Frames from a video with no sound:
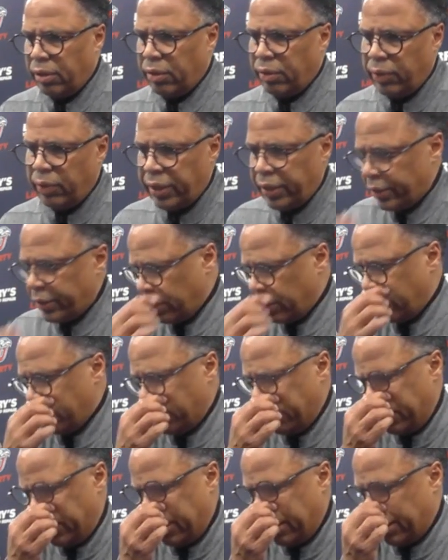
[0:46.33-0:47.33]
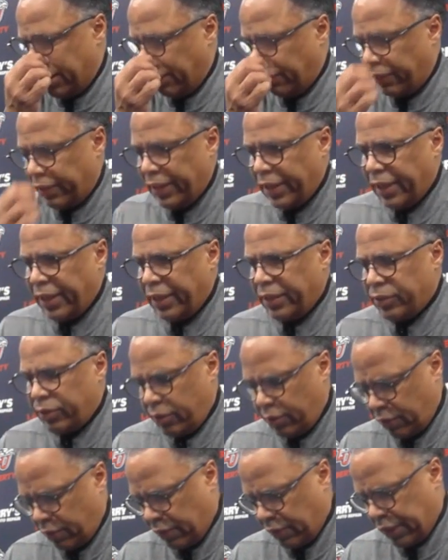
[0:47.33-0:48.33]
we get to do it every day.
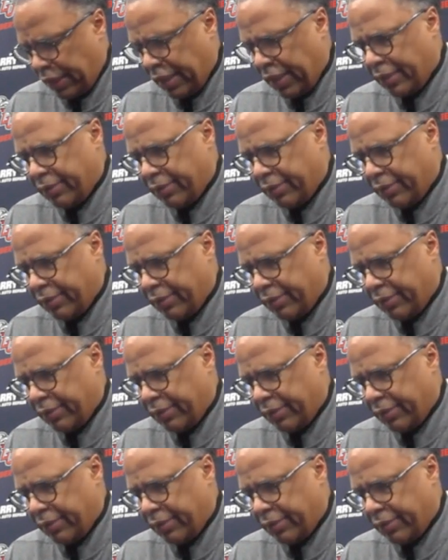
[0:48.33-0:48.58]
So,